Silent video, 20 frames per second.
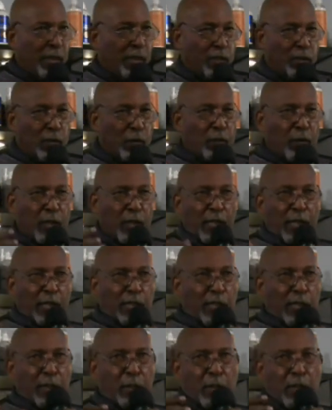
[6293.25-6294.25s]
So if you look at
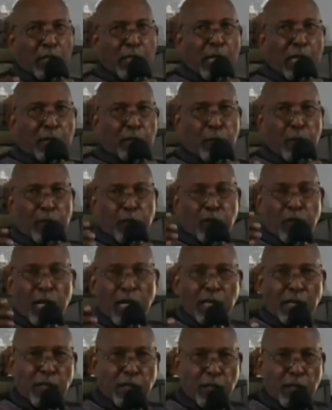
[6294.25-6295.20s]
some of those contracts China